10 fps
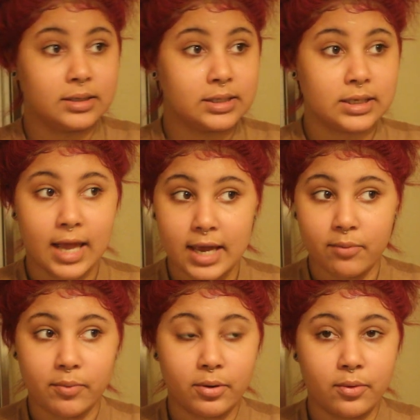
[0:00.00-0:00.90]
slay
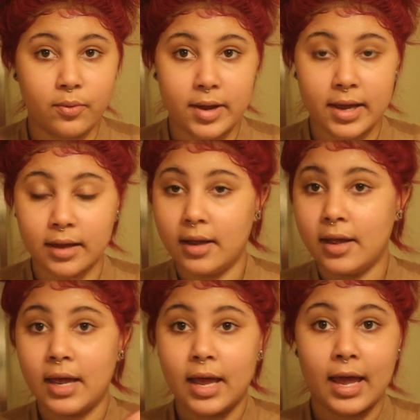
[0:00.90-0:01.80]
it real quick,
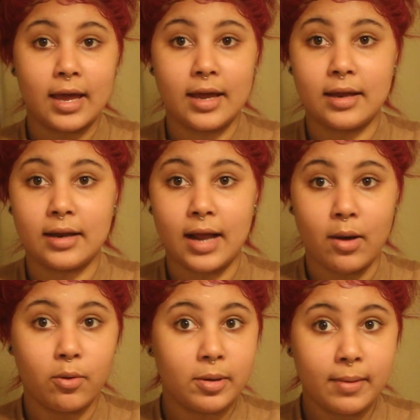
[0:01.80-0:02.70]
and
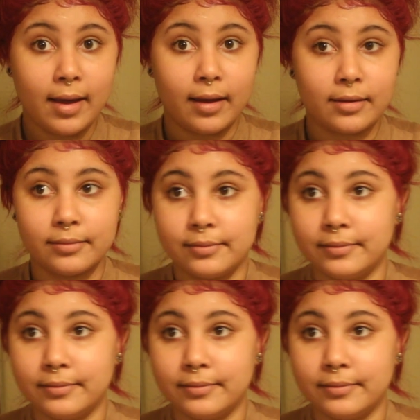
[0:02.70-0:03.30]
I'll be back.